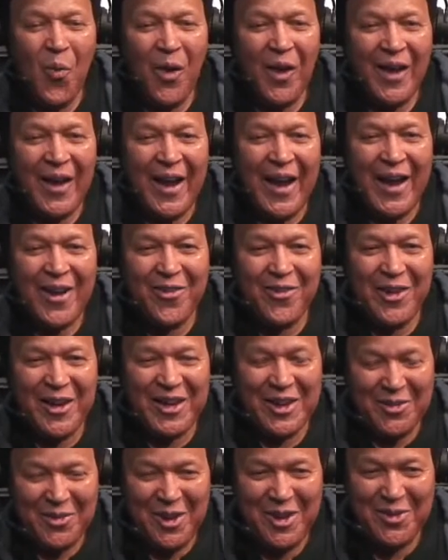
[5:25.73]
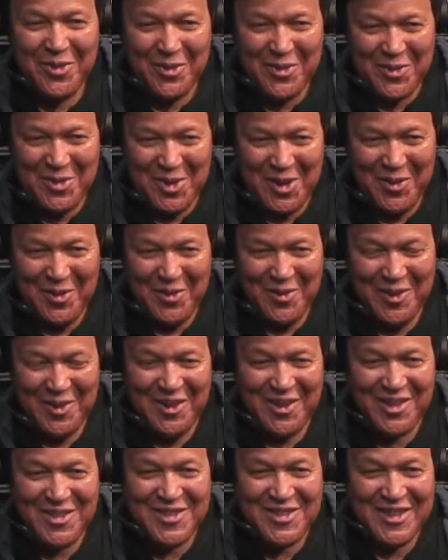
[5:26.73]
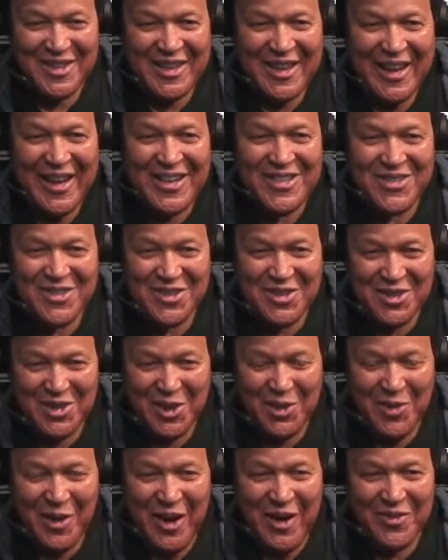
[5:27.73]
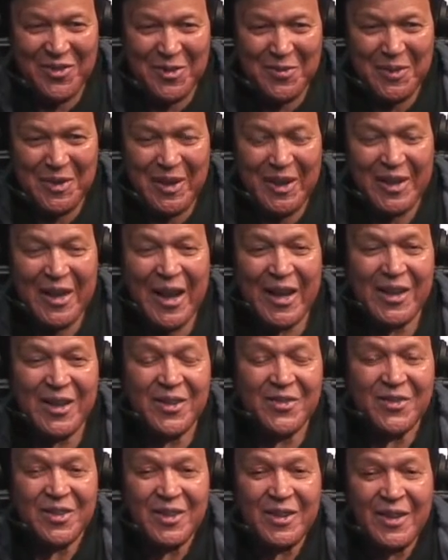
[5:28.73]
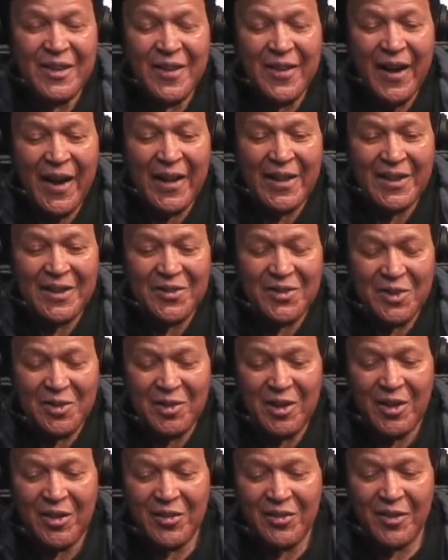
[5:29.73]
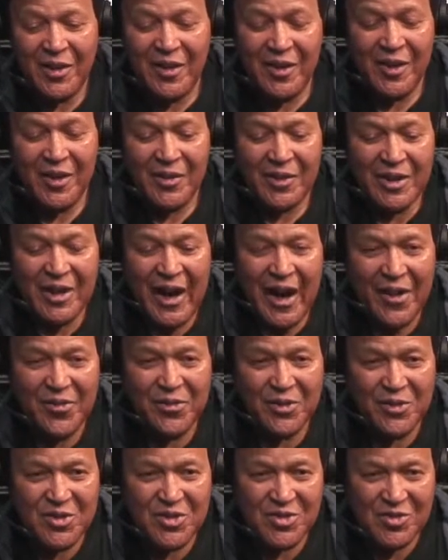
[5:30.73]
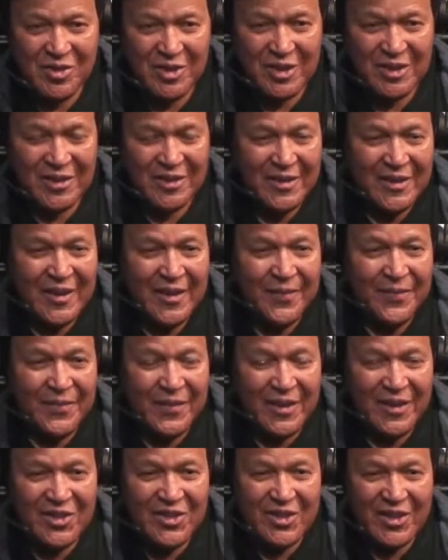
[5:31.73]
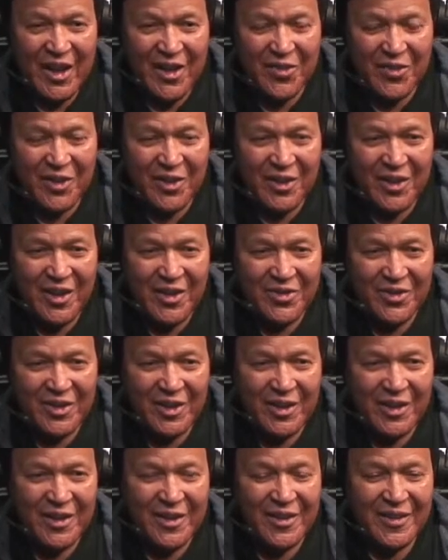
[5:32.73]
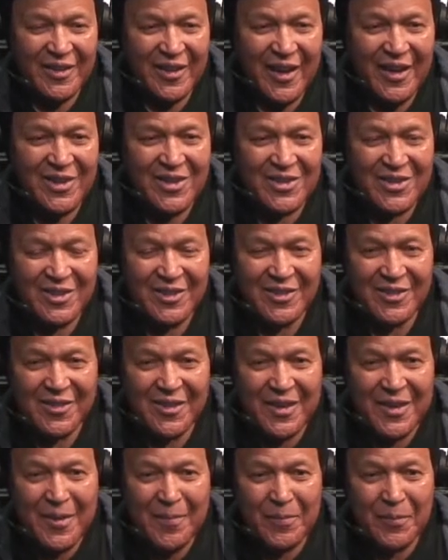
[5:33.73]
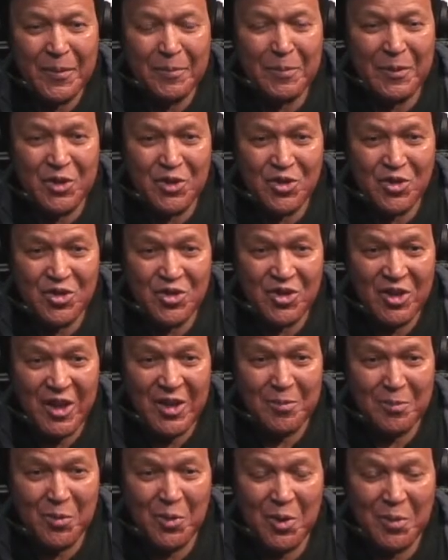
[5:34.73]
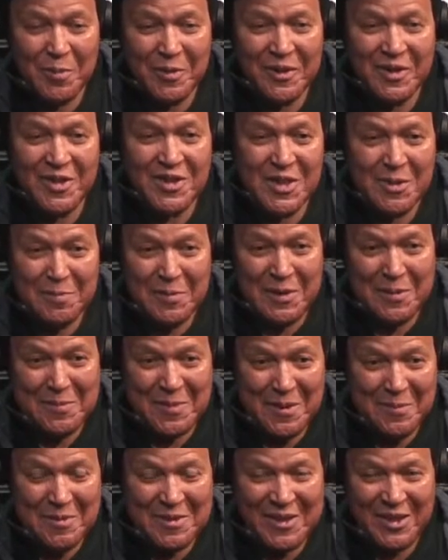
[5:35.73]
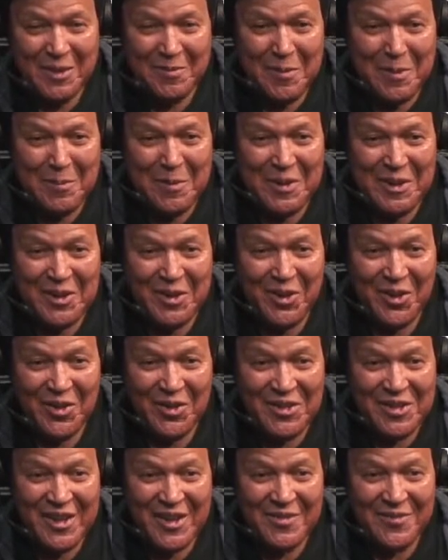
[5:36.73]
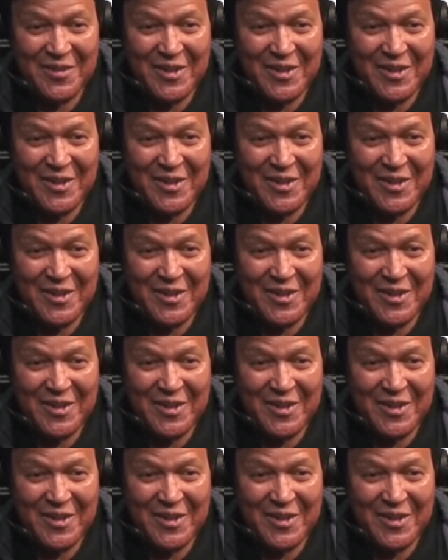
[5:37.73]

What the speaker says: Well, I ran away from trouble because the gangs used to go after me, and I lived around Catherine Street in South Philadelphia, and I used to be a shoeshine boy, but they used to beat me up and take my money all the time.